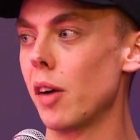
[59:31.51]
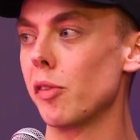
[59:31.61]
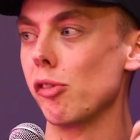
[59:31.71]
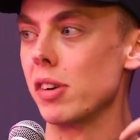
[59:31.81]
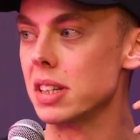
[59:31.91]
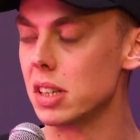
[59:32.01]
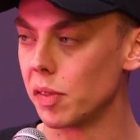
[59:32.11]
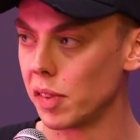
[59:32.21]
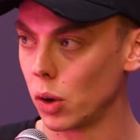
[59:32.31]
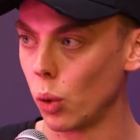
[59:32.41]
every
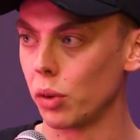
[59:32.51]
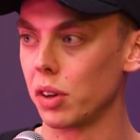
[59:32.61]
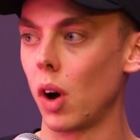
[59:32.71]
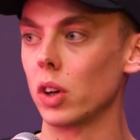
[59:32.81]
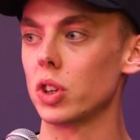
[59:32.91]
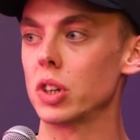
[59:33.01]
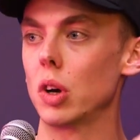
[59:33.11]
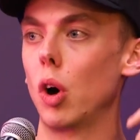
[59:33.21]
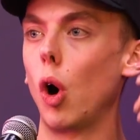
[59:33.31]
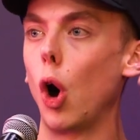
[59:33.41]
difficulty, I
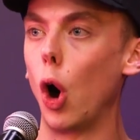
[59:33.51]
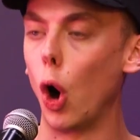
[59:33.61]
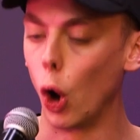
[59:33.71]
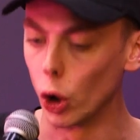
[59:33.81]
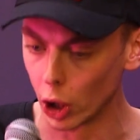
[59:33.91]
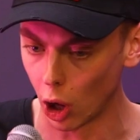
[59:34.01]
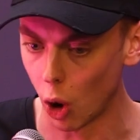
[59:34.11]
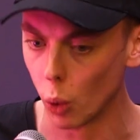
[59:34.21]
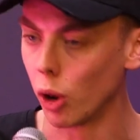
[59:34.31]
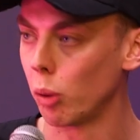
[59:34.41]
just
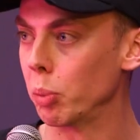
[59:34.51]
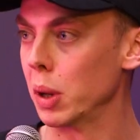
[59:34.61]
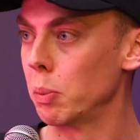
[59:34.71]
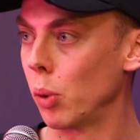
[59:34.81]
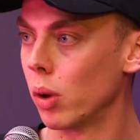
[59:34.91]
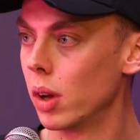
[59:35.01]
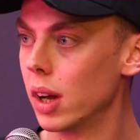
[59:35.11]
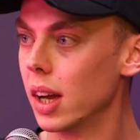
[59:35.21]
unload on people.